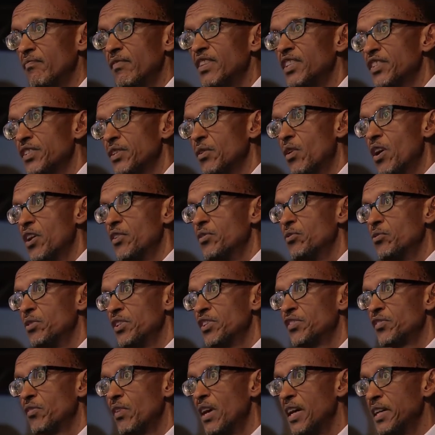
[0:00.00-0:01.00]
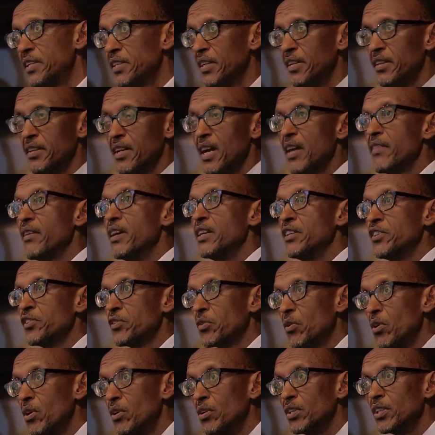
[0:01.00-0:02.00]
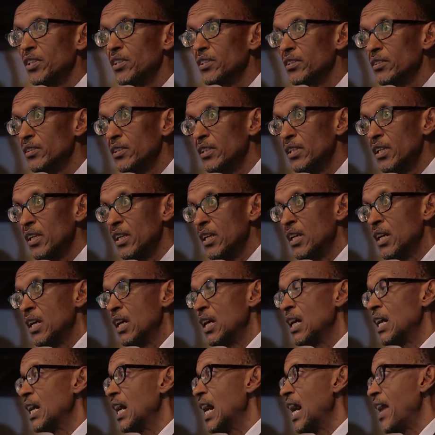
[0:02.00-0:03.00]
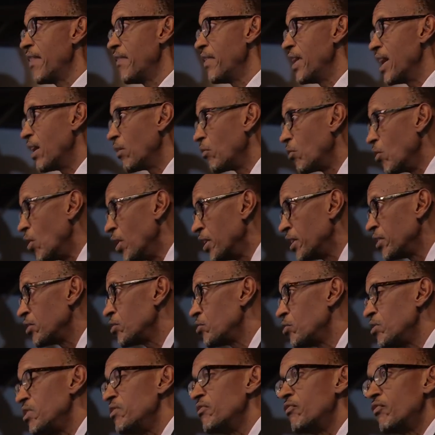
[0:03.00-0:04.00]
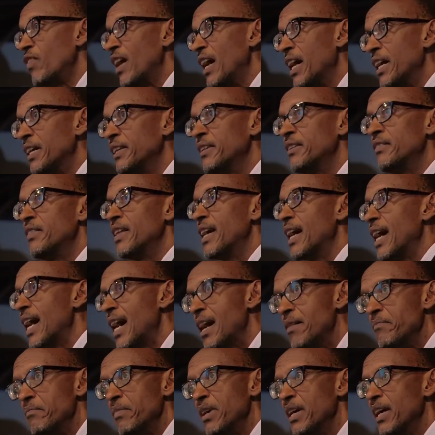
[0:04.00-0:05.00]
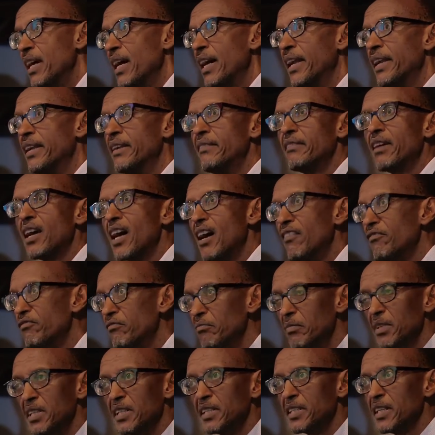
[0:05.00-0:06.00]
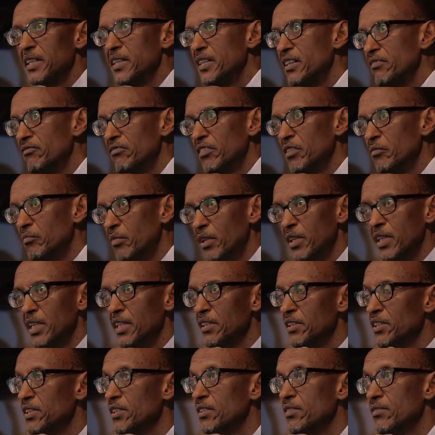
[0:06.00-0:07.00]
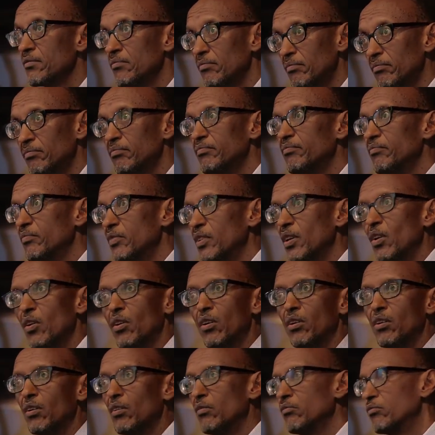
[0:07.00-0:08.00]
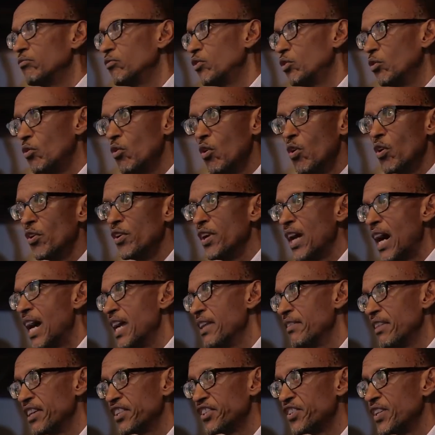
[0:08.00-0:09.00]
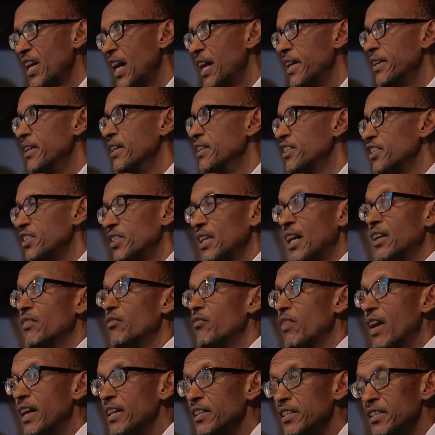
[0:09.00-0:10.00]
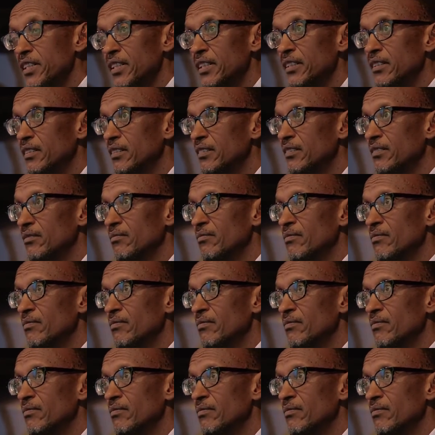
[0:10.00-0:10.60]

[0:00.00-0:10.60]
he's the one who is right and the other is wrong, and they are going to divide the army and government and everybody else to go on either side and start fighting,